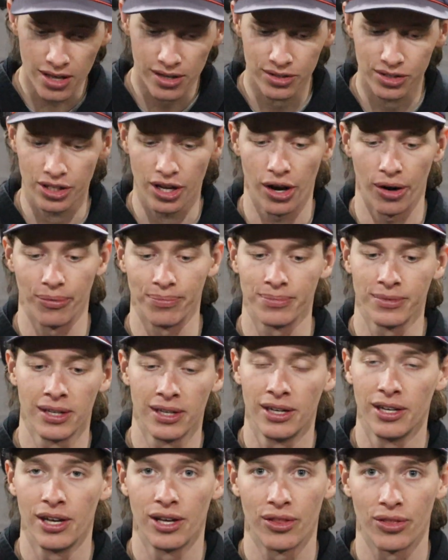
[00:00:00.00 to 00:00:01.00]
So
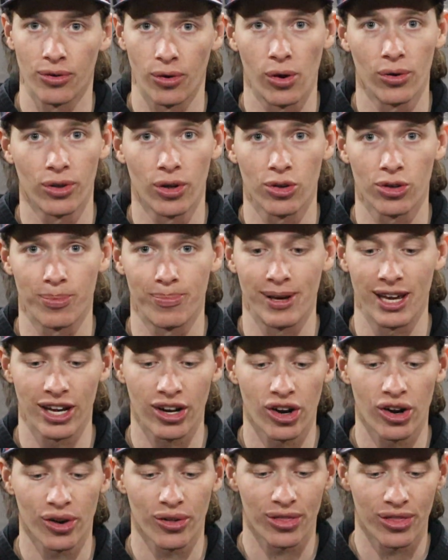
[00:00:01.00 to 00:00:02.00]
throwing those
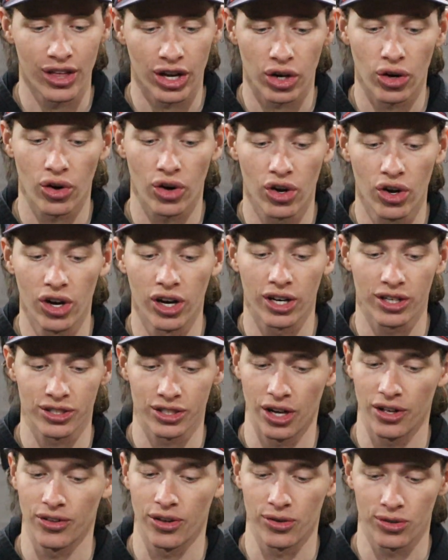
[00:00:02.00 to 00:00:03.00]
bigger, thicker hooks
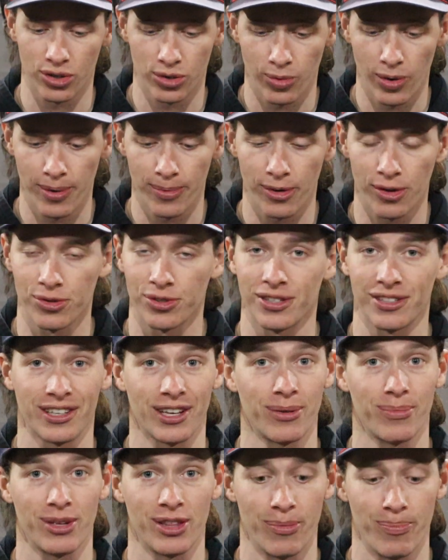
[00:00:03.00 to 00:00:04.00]
on those swimmers is
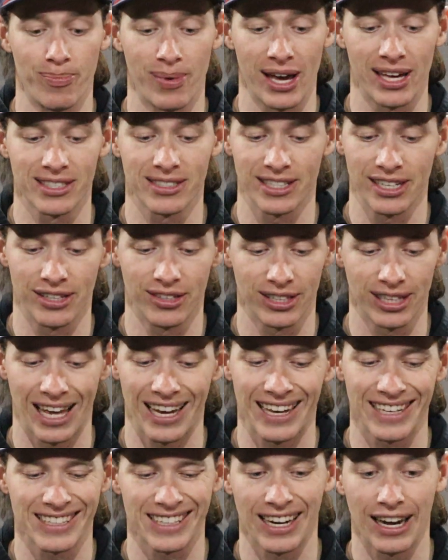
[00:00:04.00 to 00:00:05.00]
going to be the best deal. And
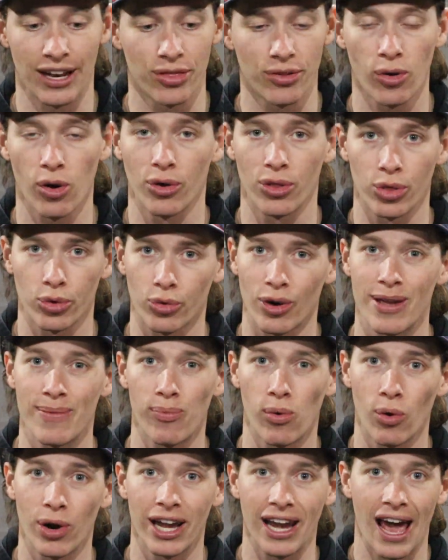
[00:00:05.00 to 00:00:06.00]
like I said, I throw a
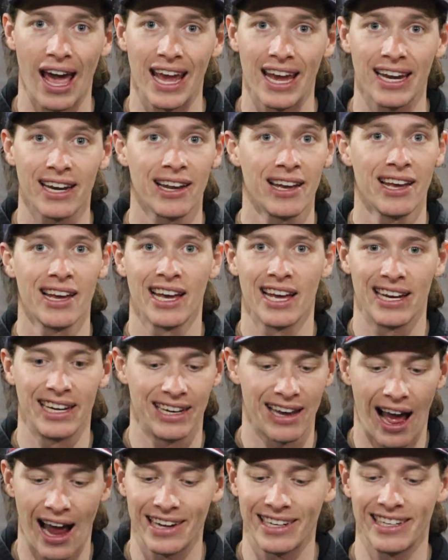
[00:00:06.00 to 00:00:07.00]
3.8
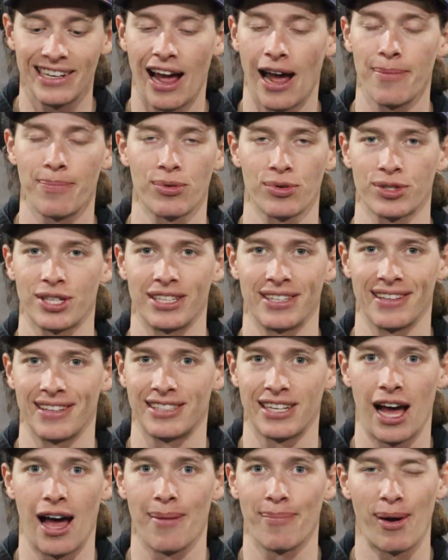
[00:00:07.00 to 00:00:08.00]
99% of the
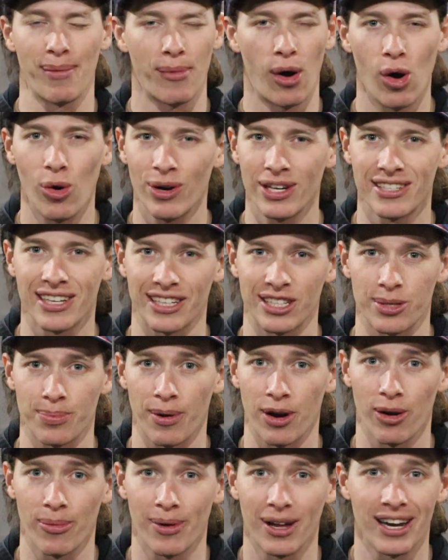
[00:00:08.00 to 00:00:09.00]
time. I'm always
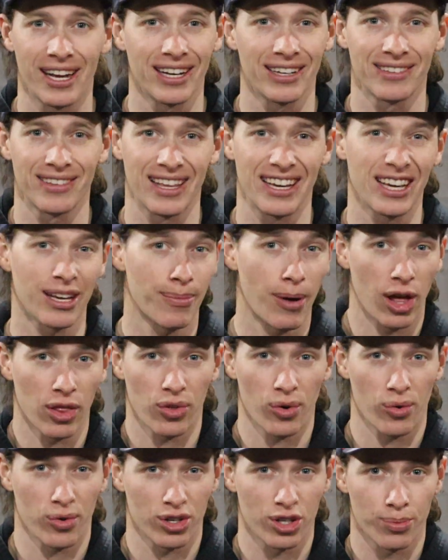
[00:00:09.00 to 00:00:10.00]
experimenting, thinking about
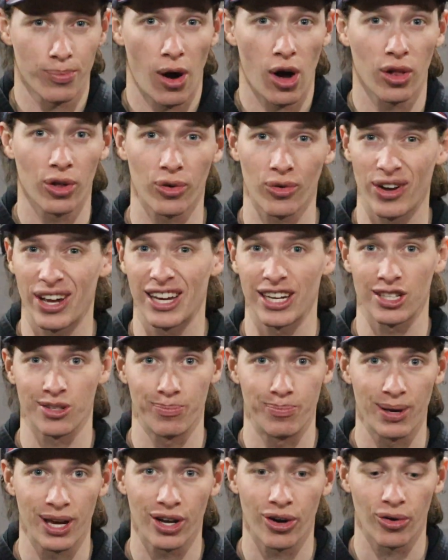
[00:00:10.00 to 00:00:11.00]
throwing smaller rigs,
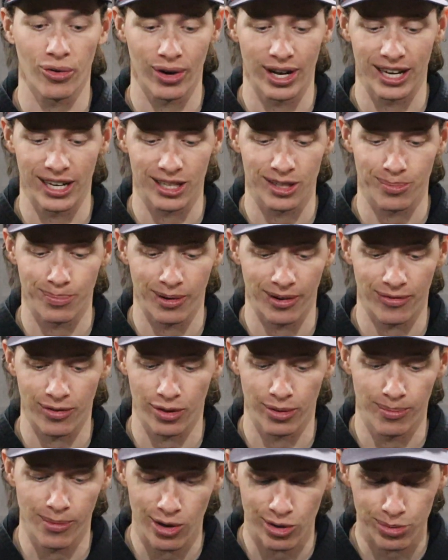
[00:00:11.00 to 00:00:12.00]
bigger rigs, but
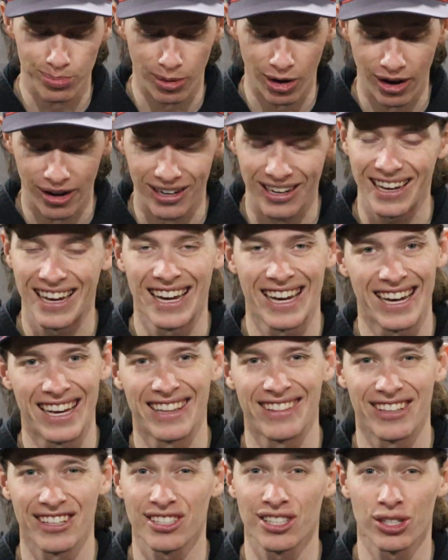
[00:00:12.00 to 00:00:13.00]
for the most part,
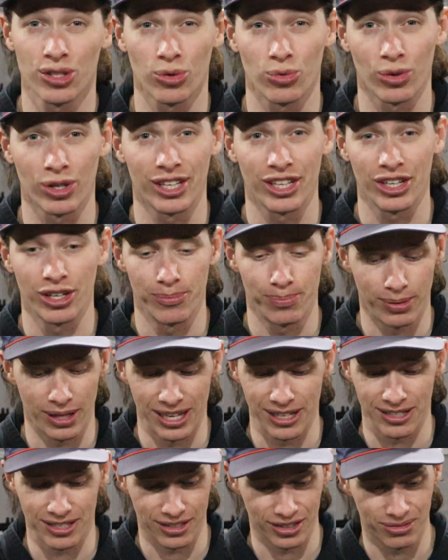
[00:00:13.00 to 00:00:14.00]
this is a really good
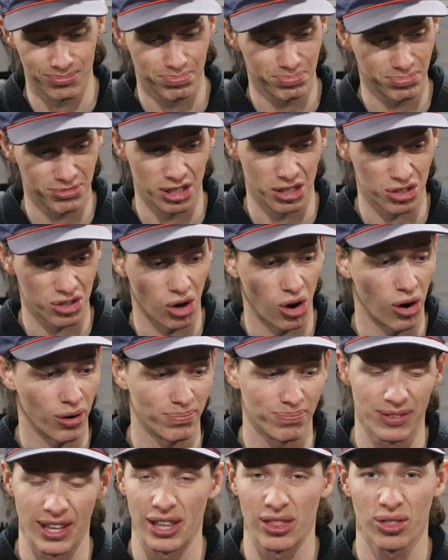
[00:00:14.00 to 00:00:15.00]
place to
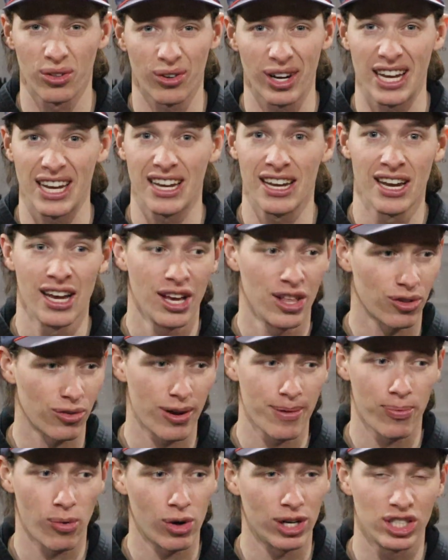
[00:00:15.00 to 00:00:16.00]
start. That
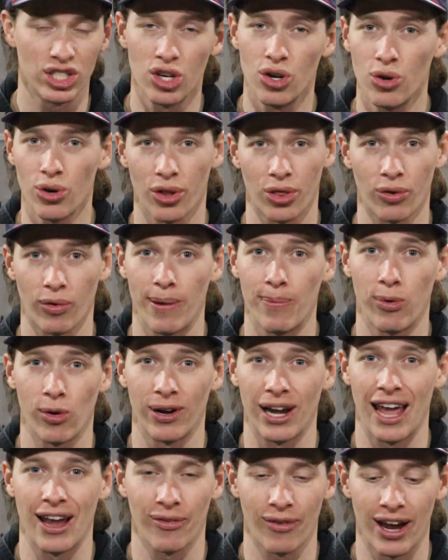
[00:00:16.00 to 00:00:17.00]
3.2 to
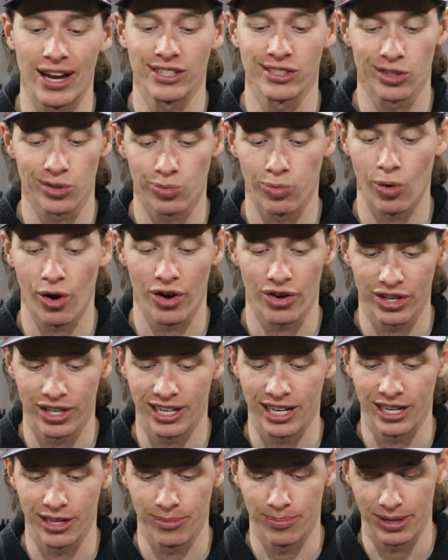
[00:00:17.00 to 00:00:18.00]
3.8 range is where you
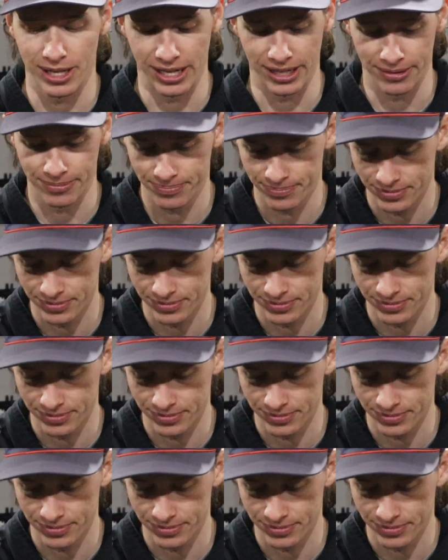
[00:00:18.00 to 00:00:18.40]
need to be.